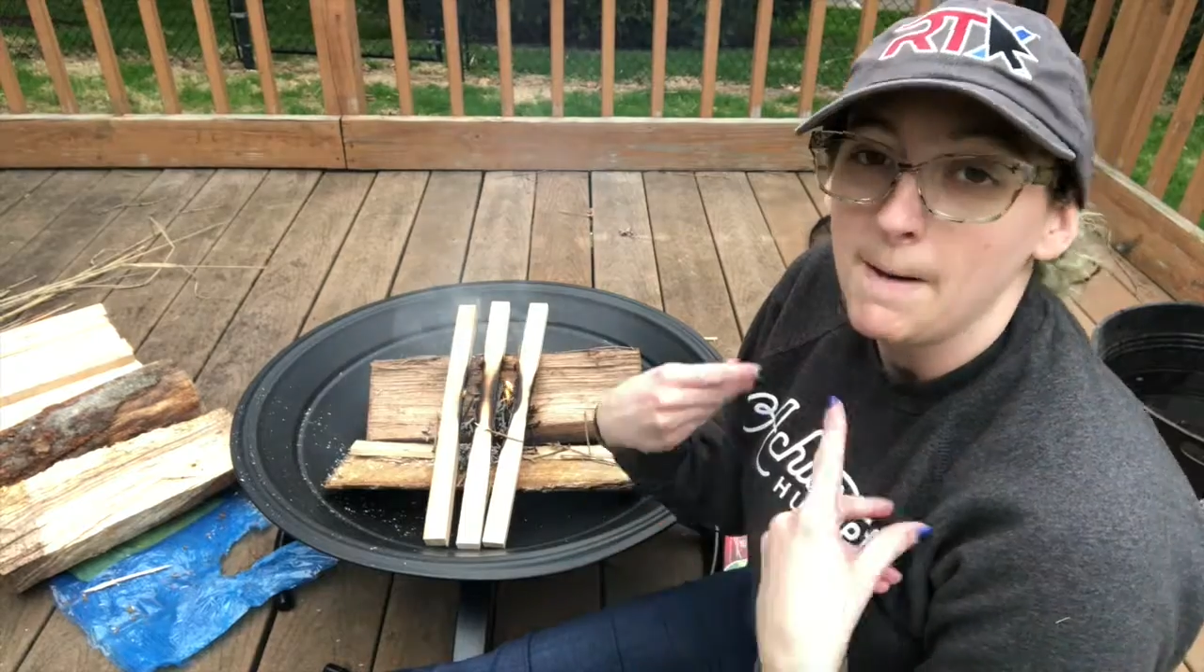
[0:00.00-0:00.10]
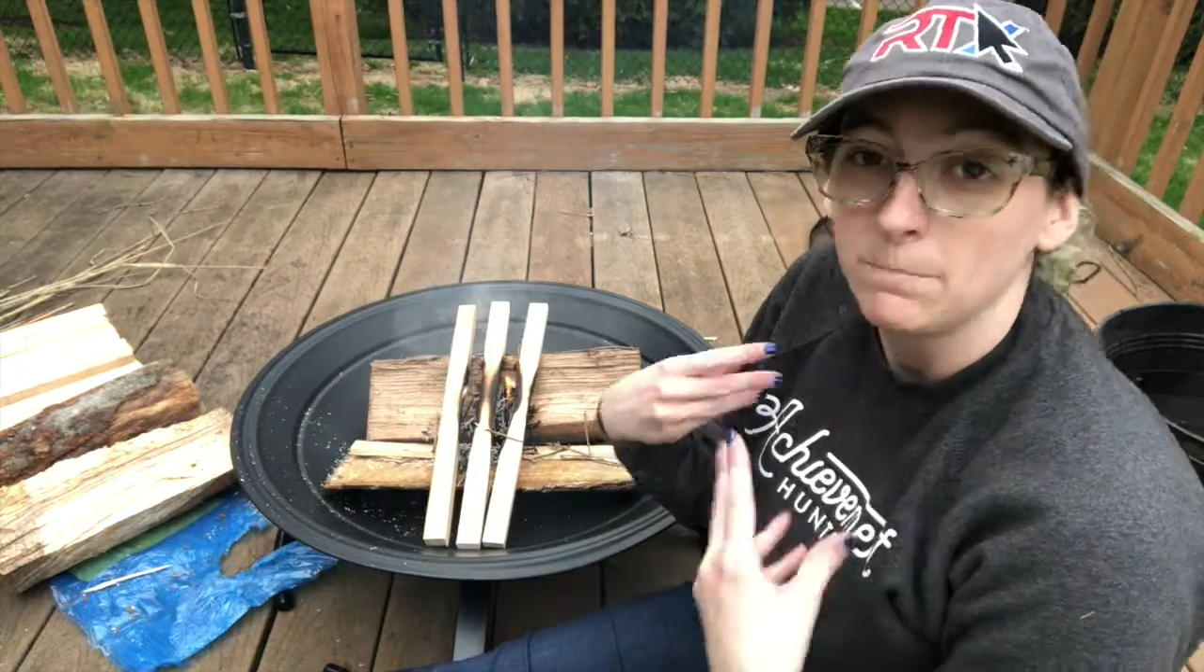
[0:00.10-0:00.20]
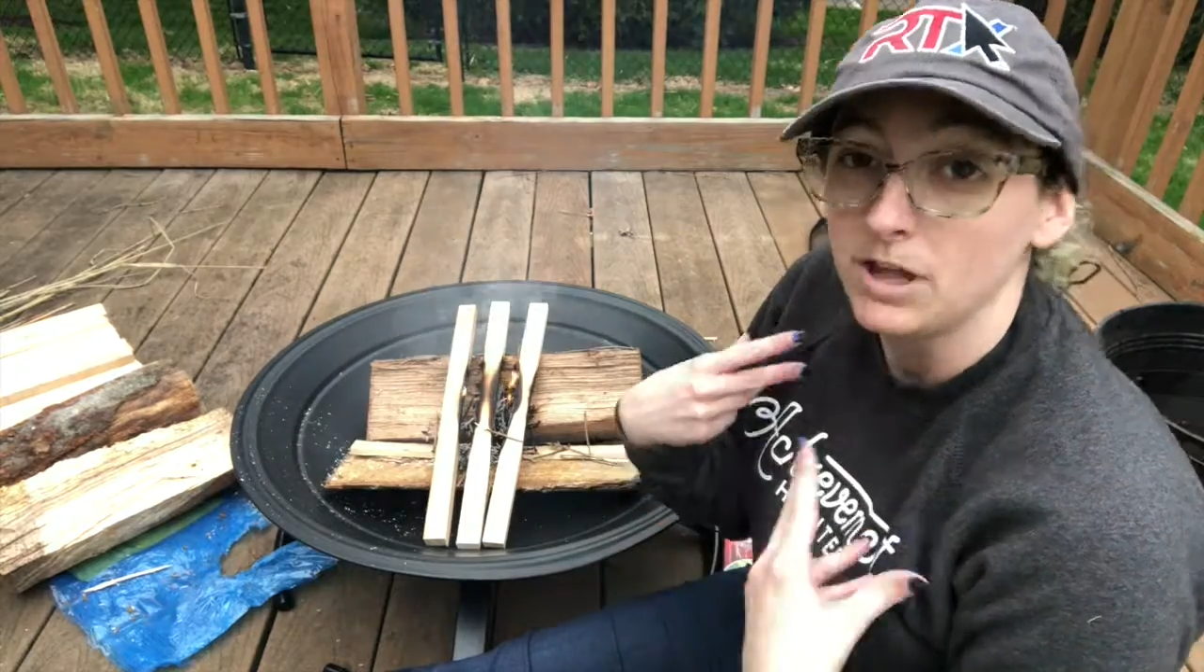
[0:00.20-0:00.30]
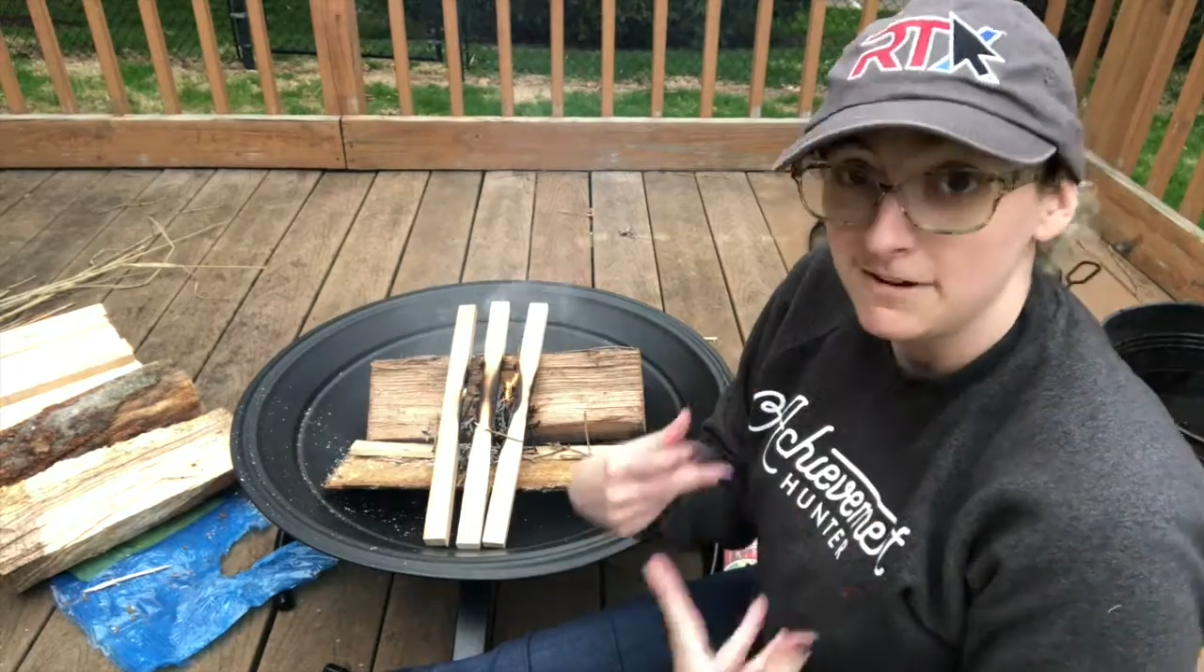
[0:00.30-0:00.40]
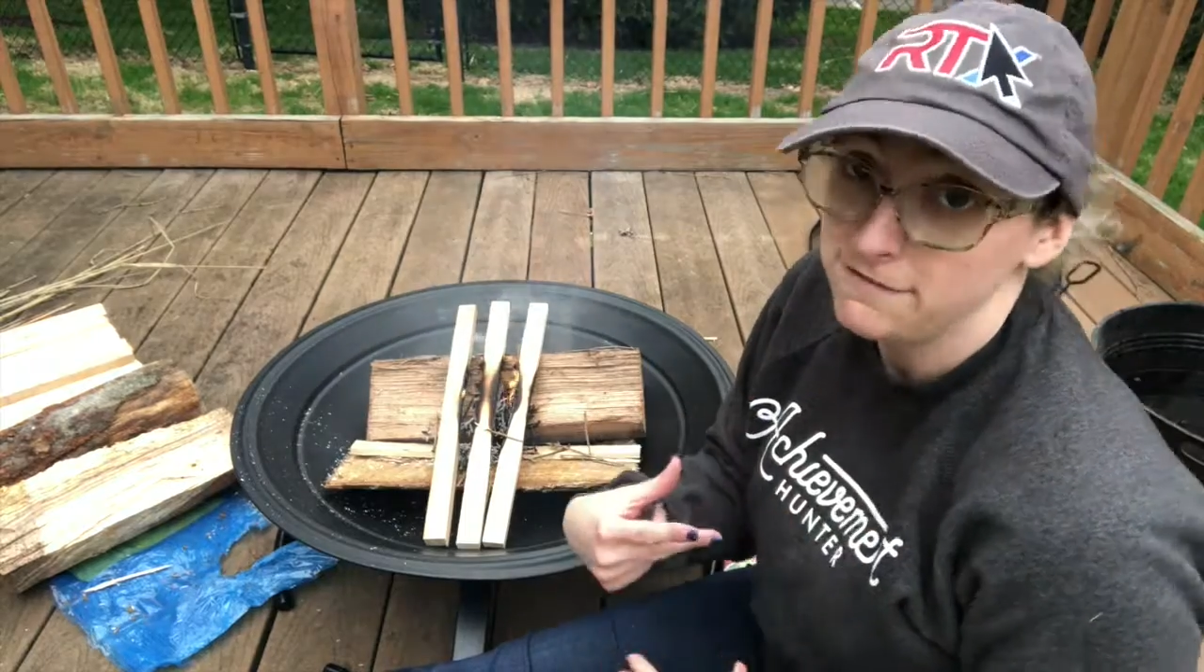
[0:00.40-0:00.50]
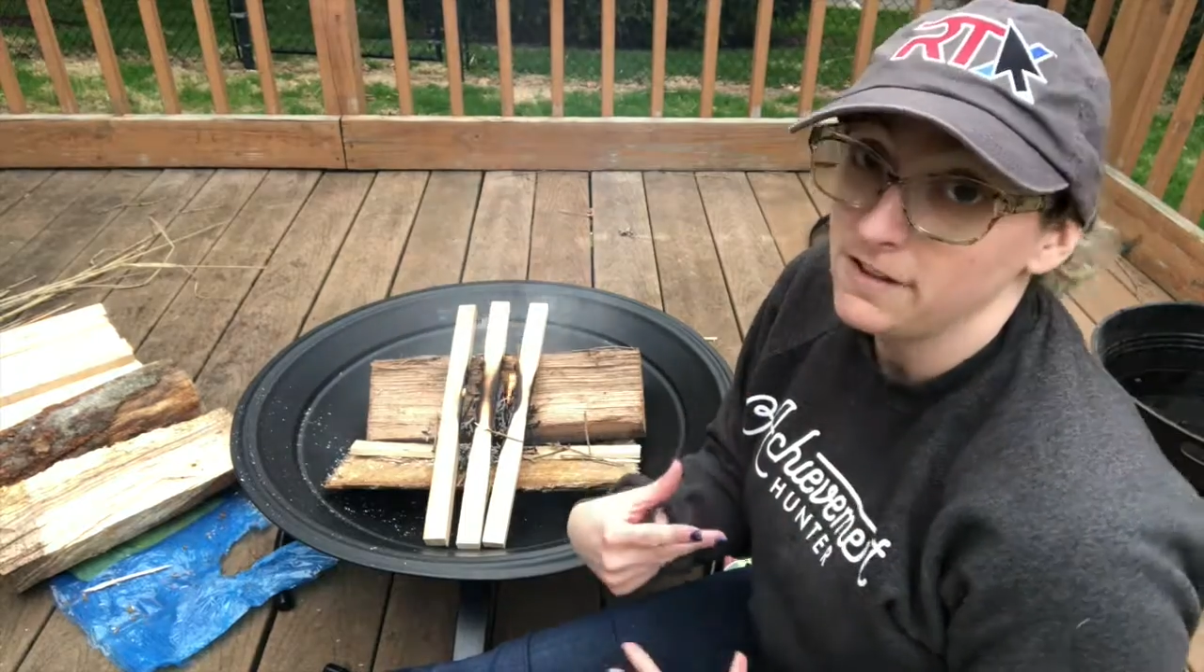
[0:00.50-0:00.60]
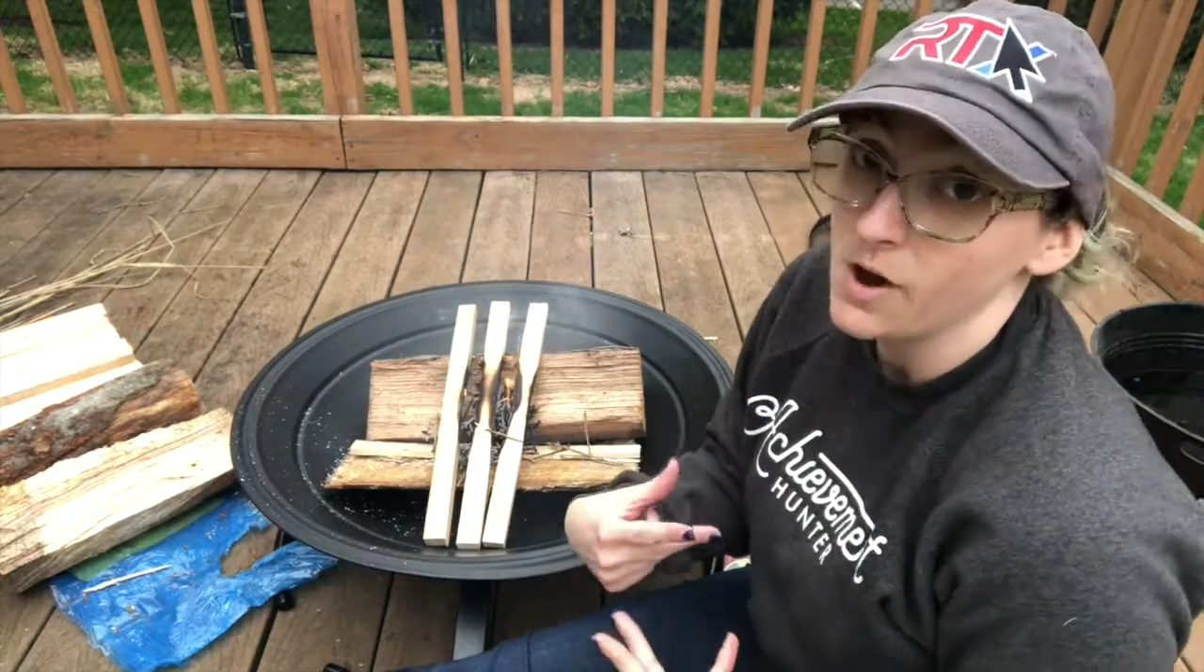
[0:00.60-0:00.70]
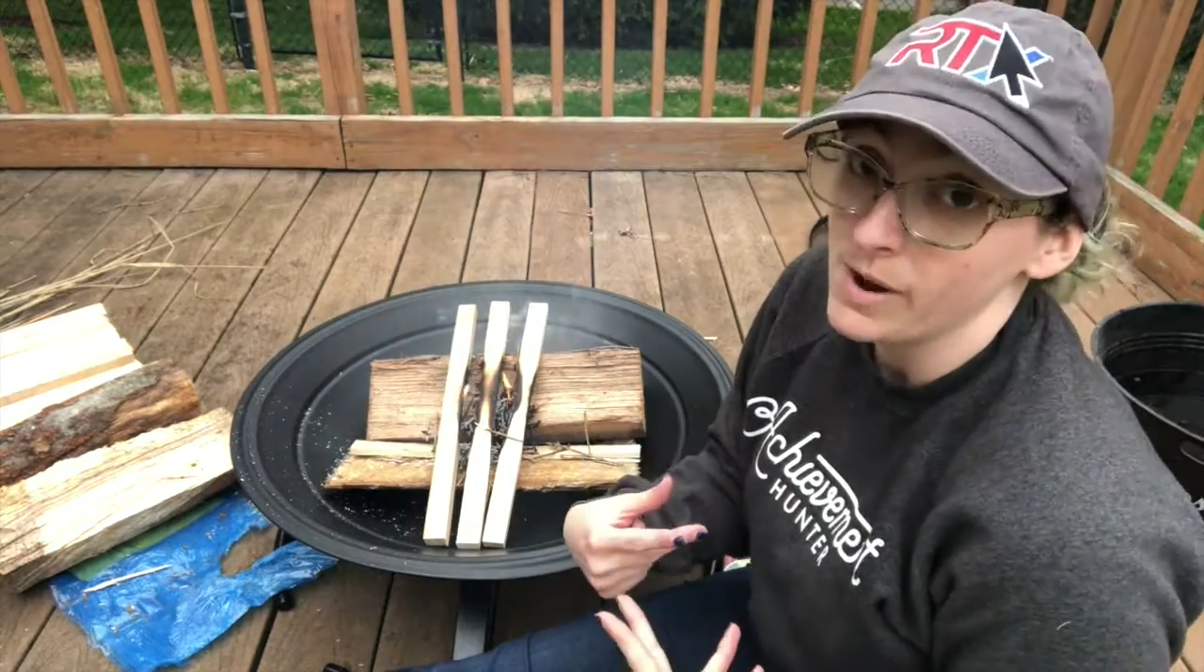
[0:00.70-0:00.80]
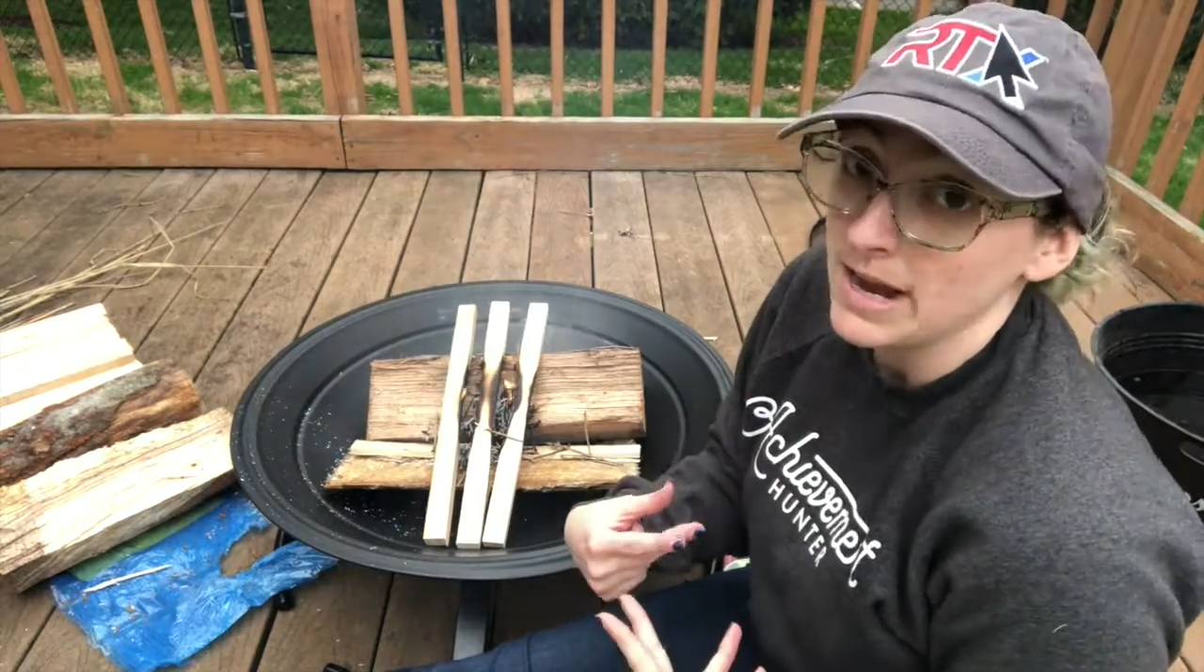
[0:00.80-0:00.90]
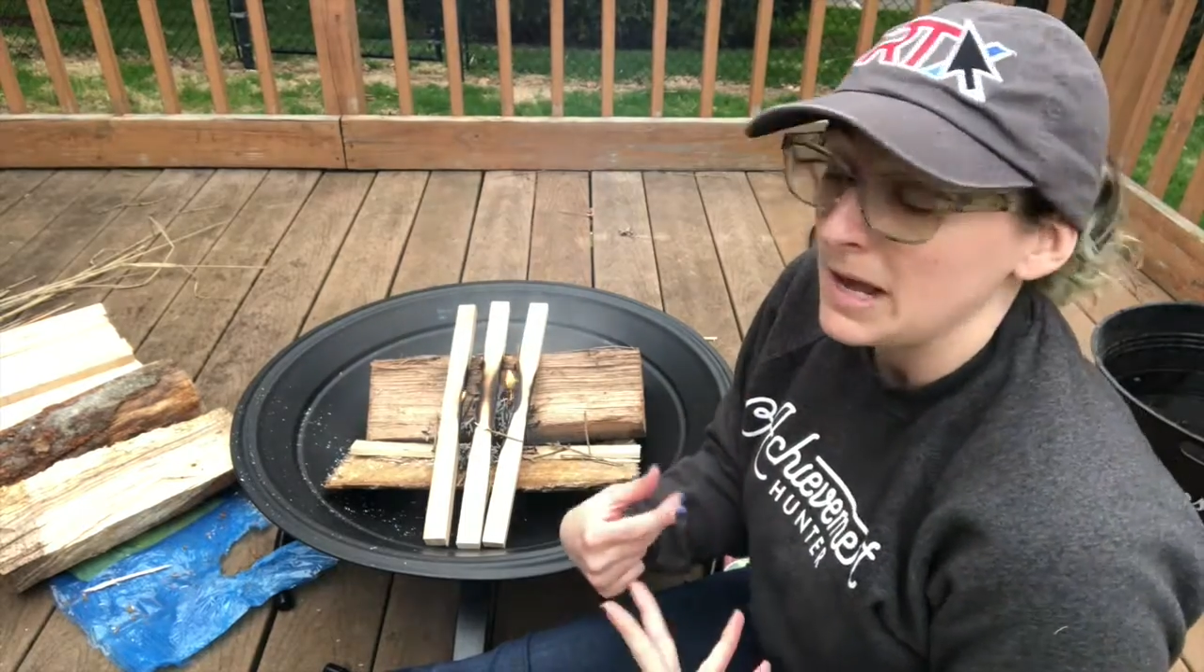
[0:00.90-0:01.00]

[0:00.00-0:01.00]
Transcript: blood flowing,